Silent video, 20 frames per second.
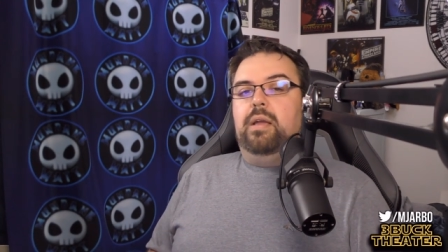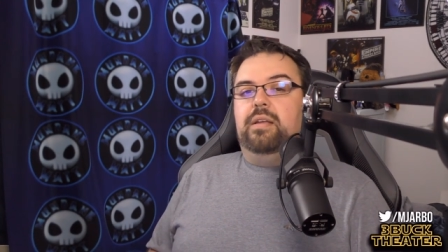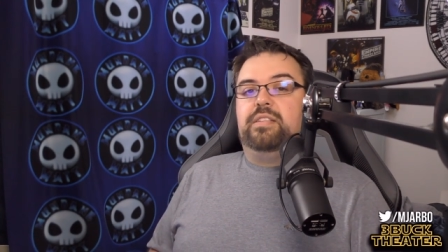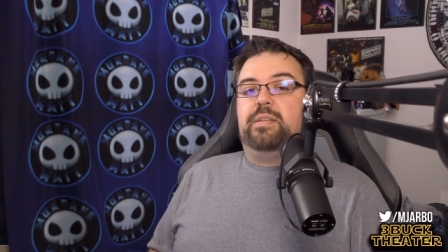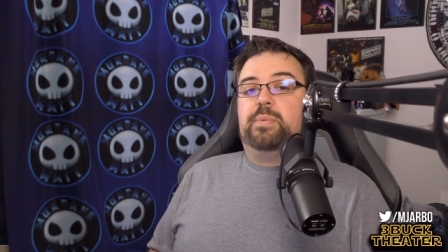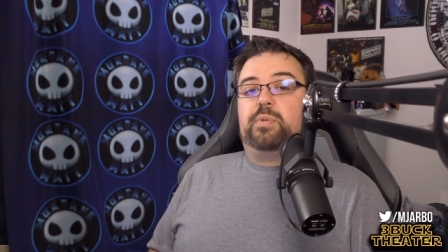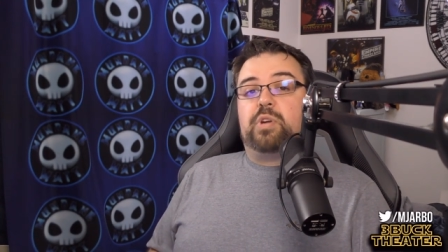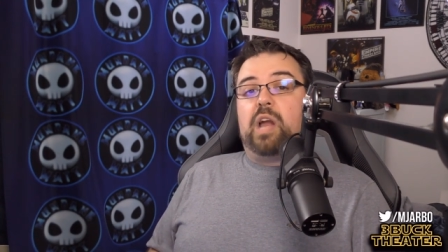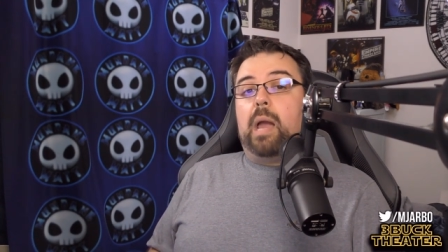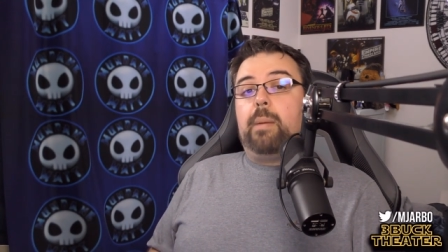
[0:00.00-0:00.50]

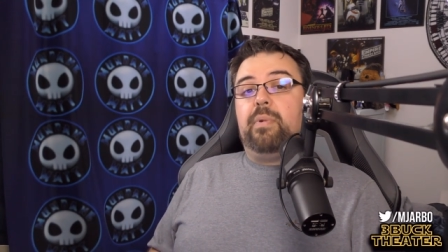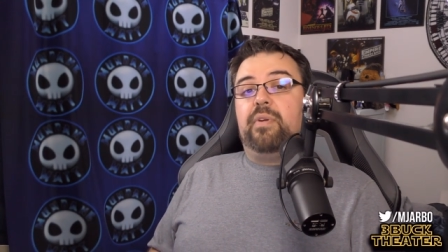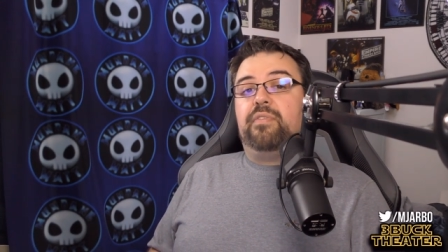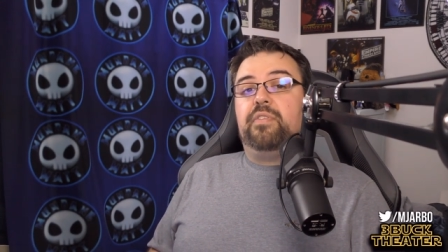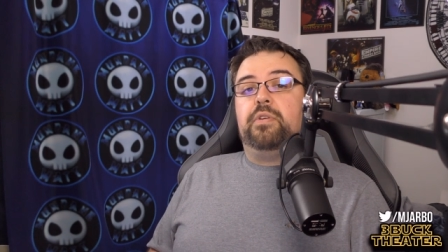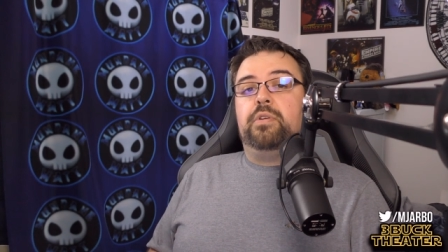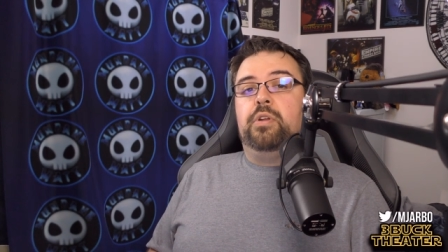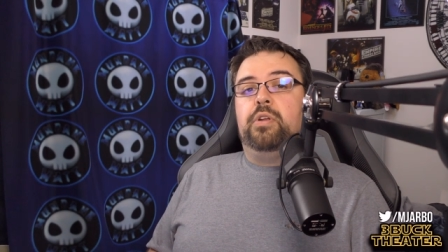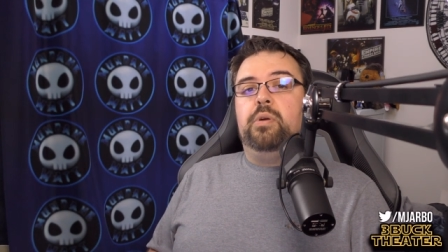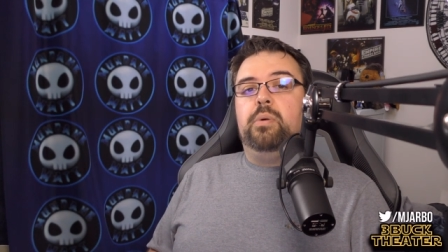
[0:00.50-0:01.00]
Subscribe
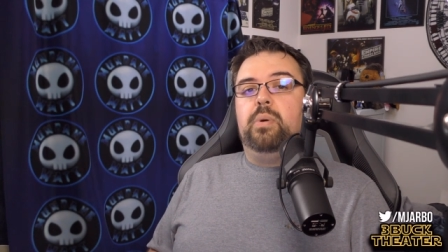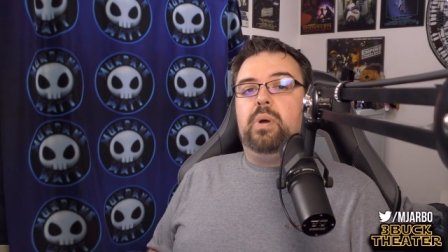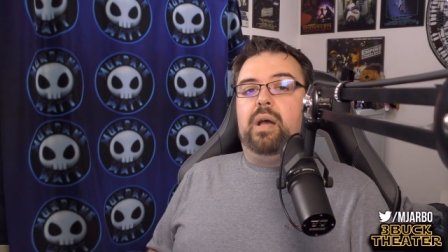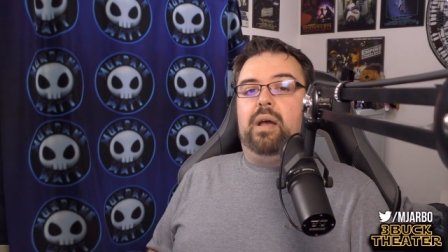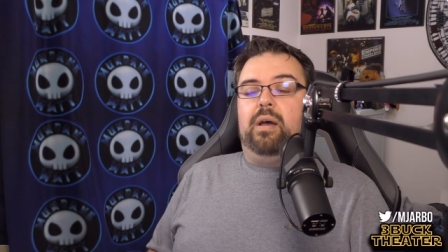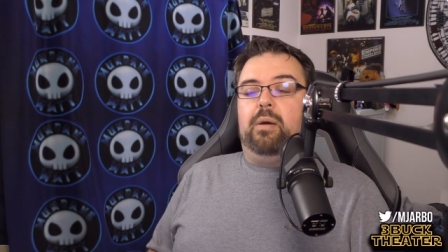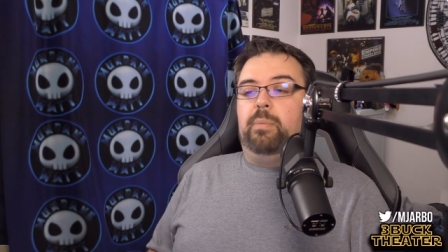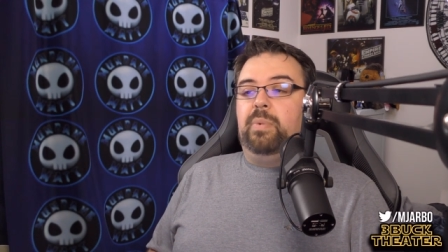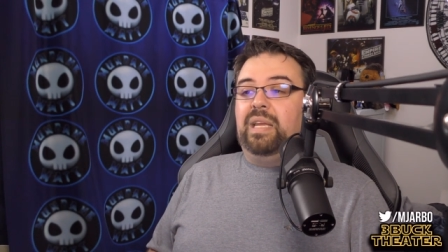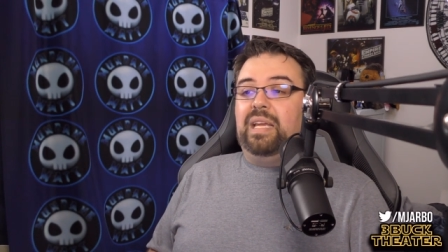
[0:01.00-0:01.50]
if you're new.
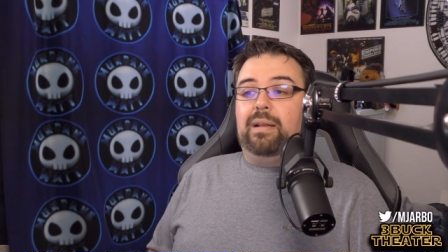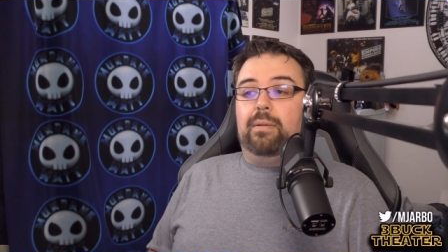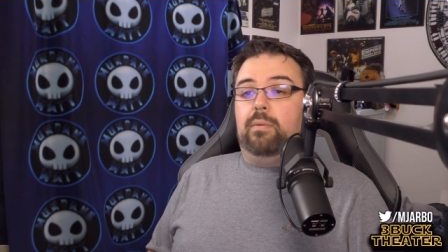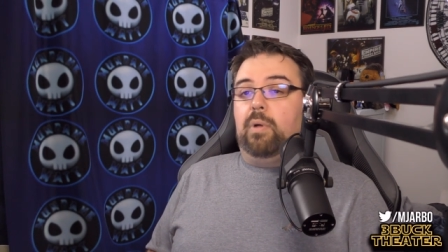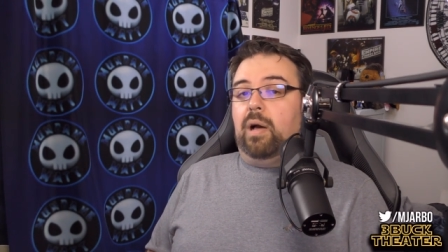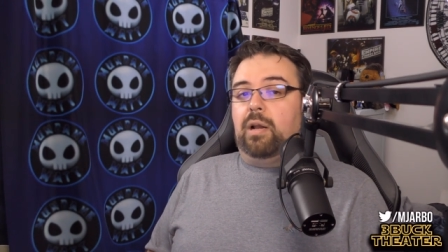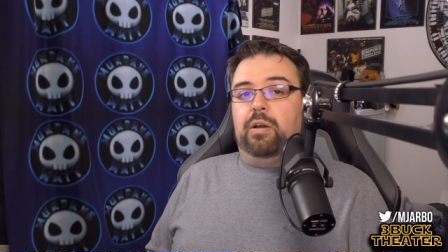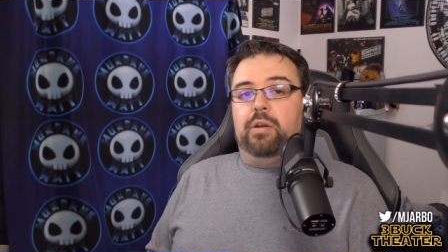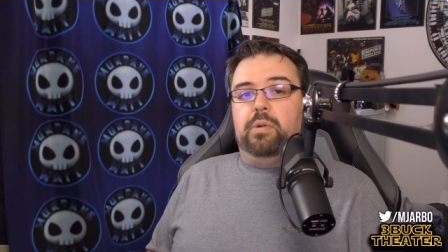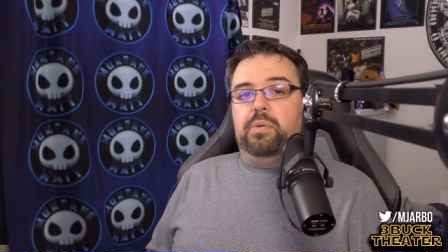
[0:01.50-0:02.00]
Uh, we get a
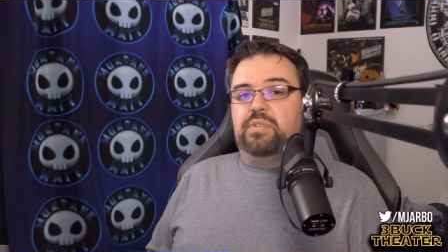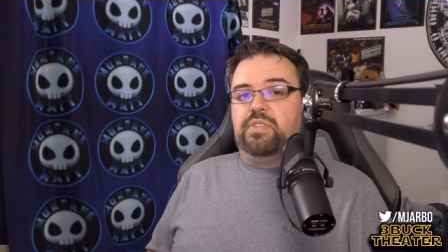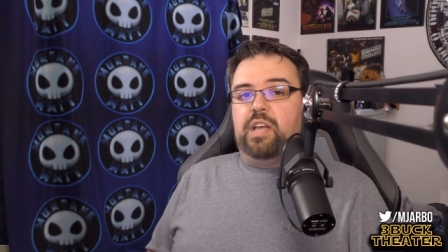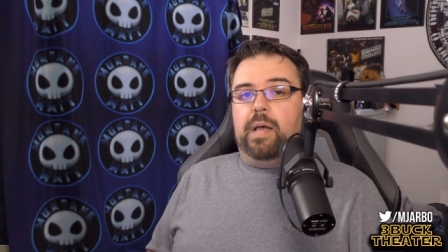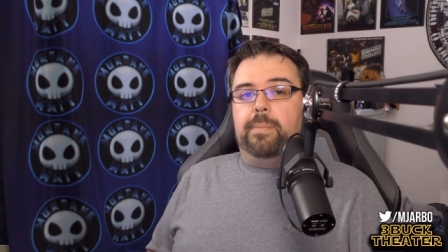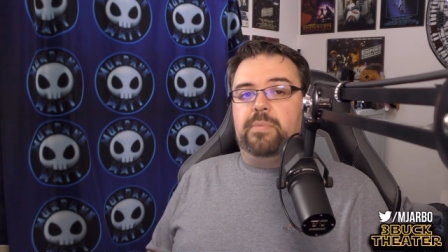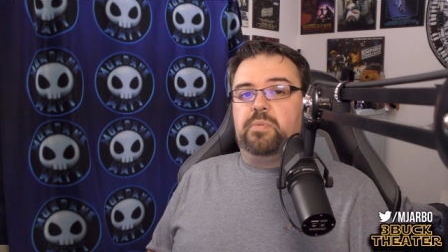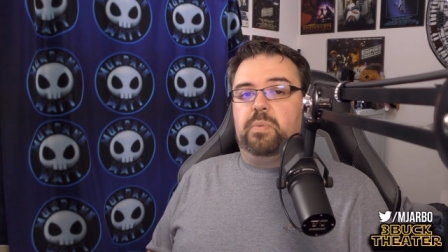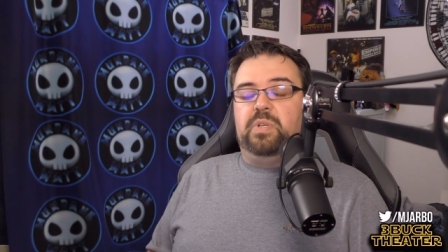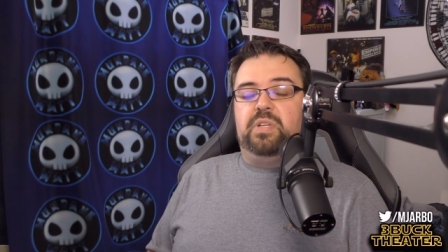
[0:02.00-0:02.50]
lot of new
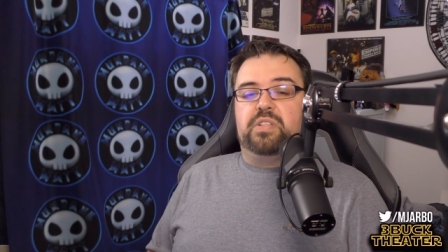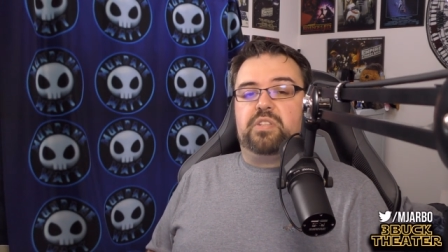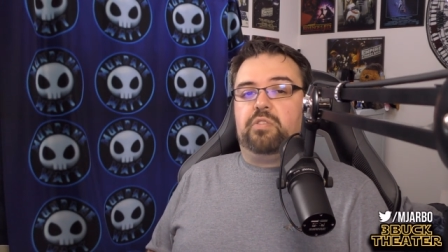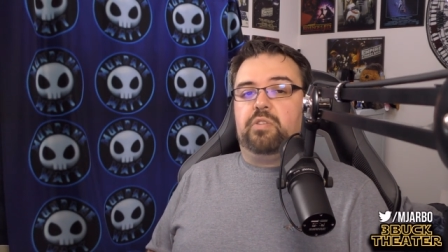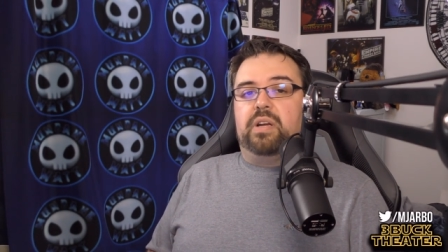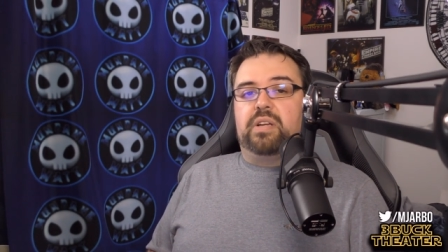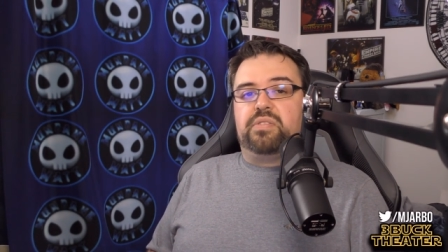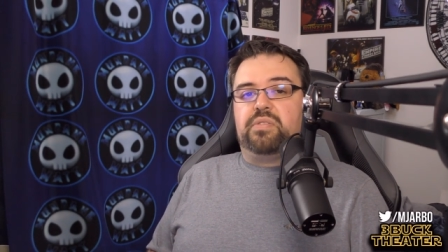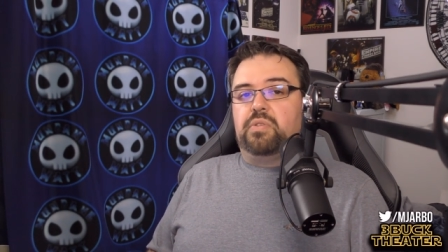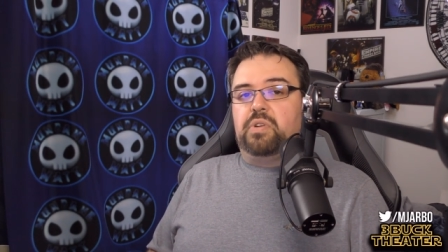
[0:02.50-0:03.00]
subs. We just
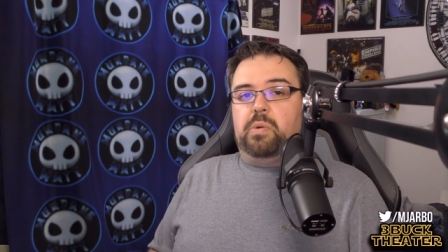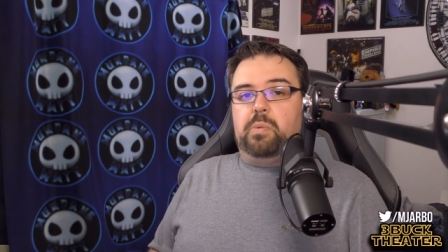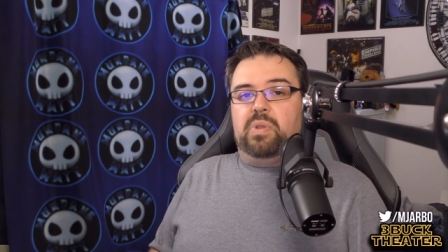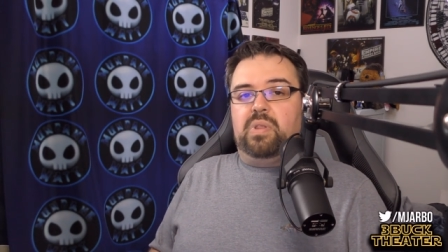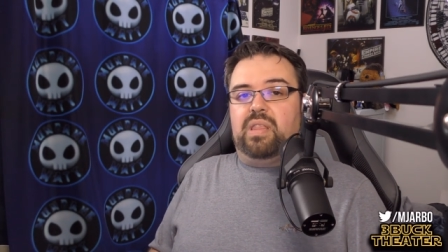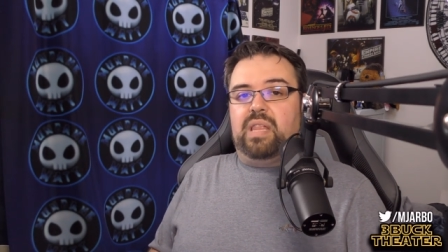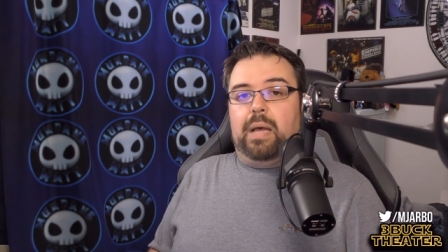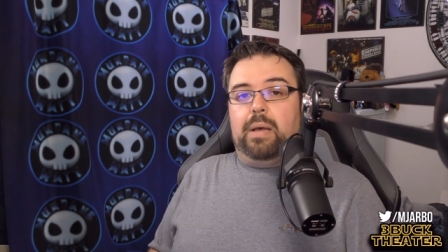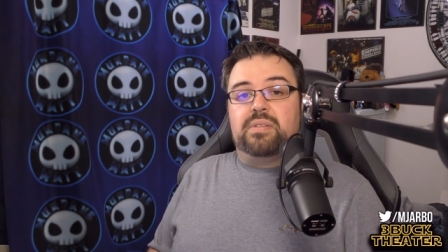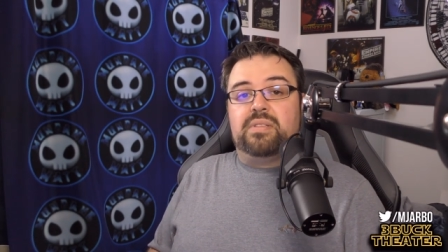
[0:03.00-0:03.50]
crossed
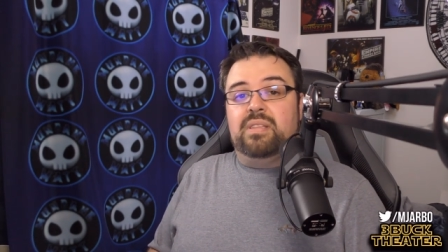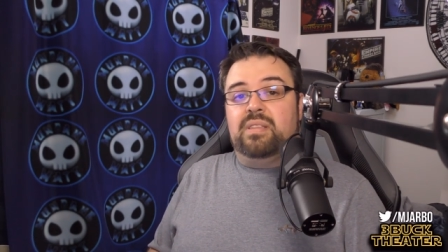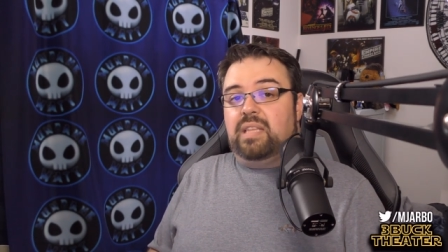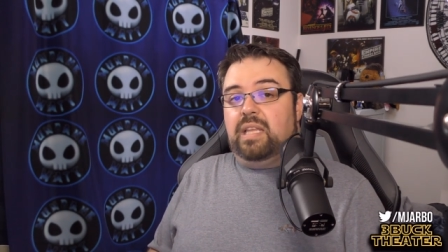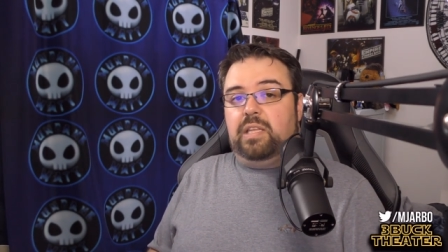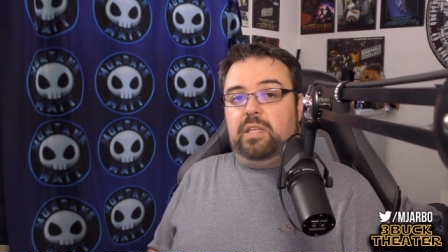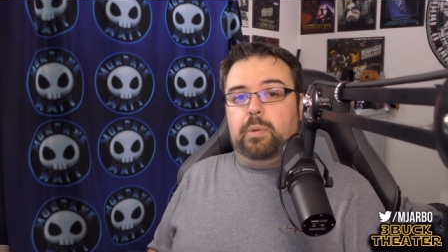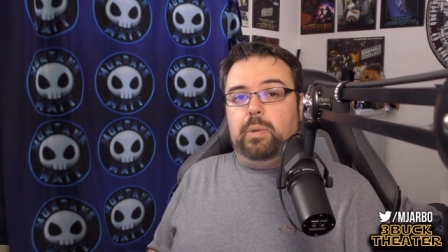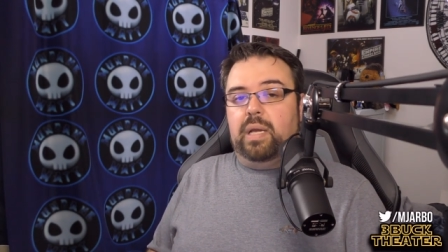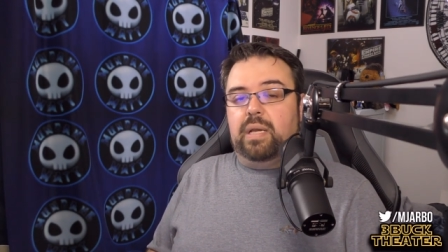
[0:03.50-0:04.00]
31,000.
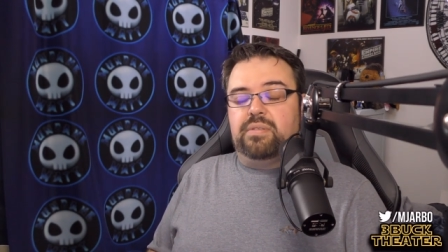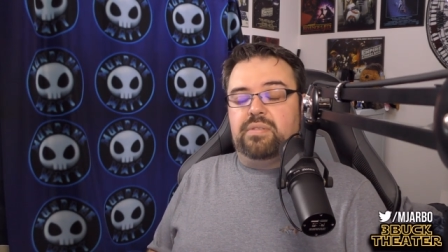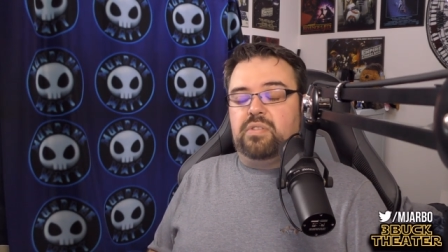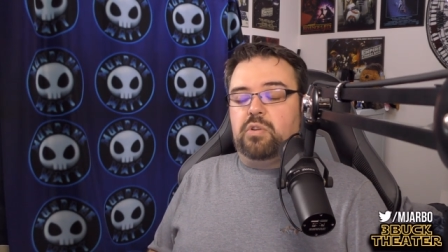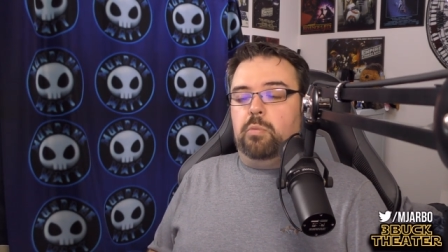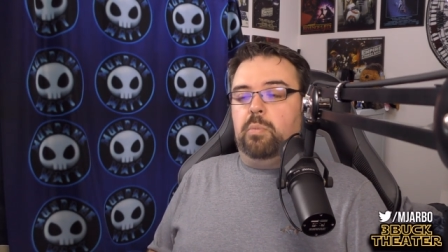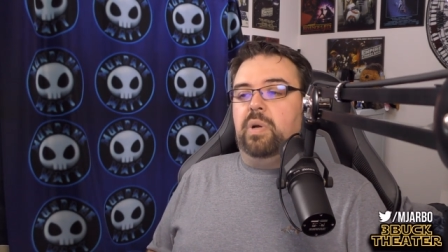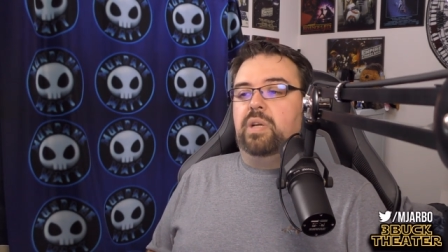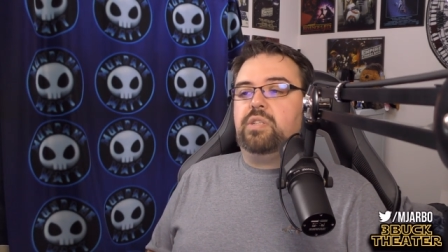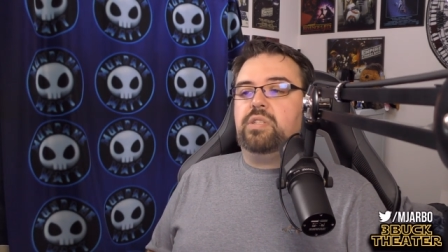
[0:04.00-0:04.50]
Thank you guys
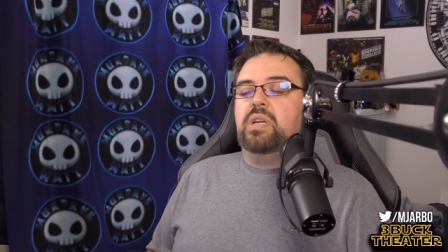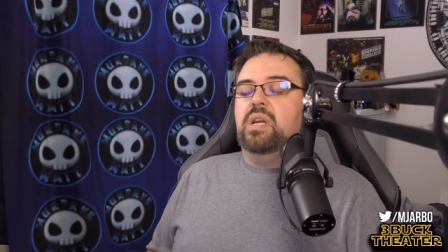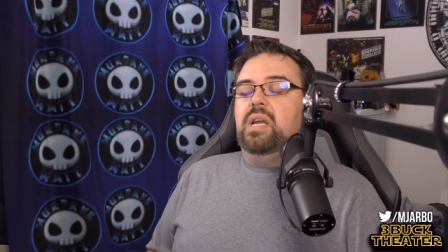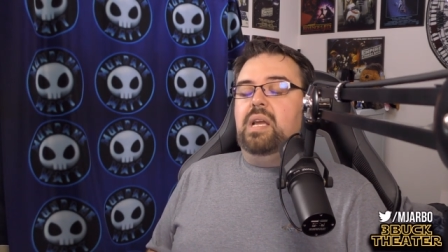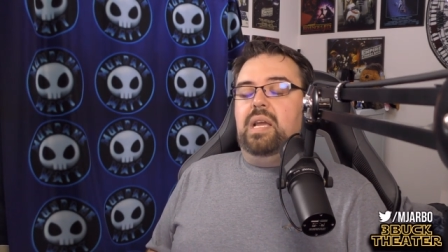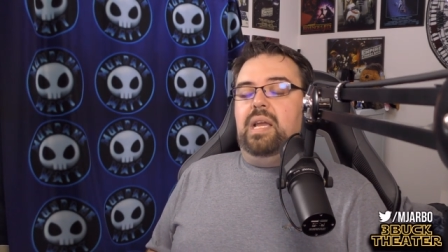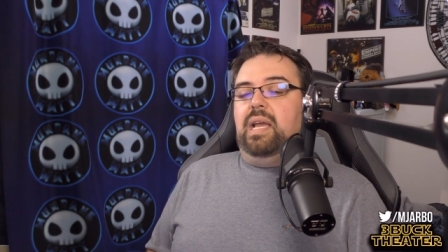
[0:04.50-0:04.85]
so much.